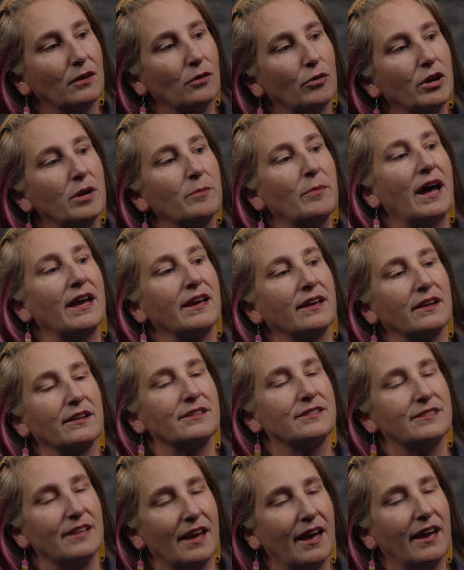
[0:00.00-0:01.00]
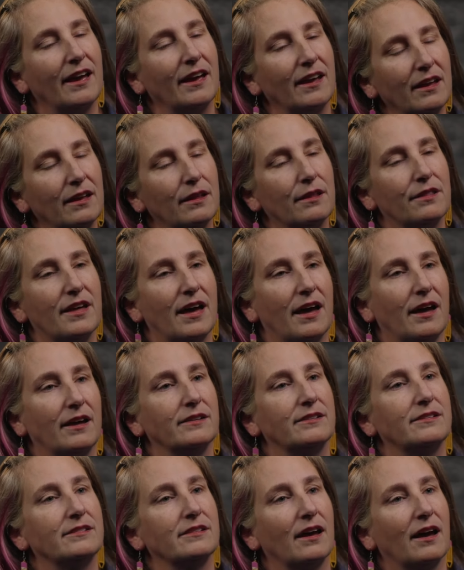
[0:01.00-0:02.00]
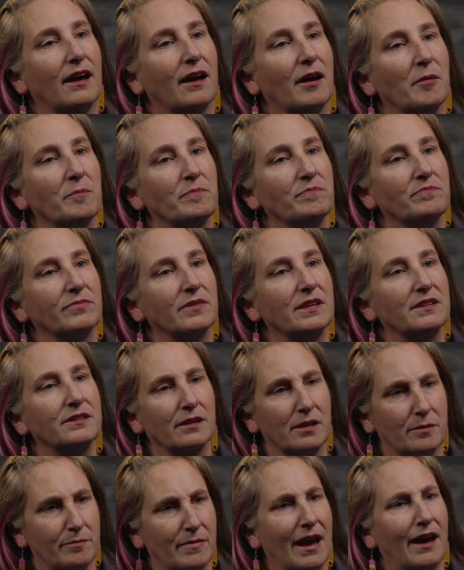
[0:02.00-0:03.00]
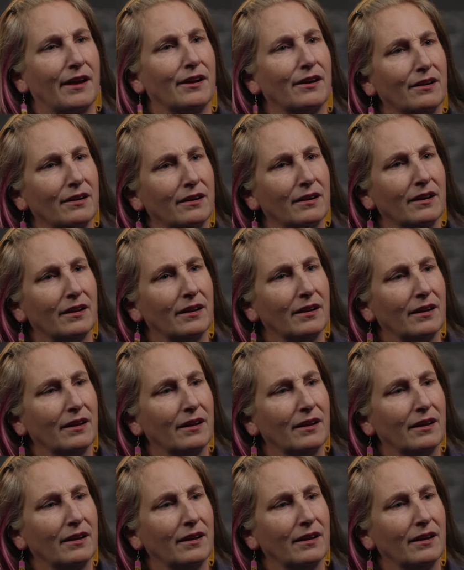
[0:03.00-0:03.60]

what am I going to say that um, is going to matter?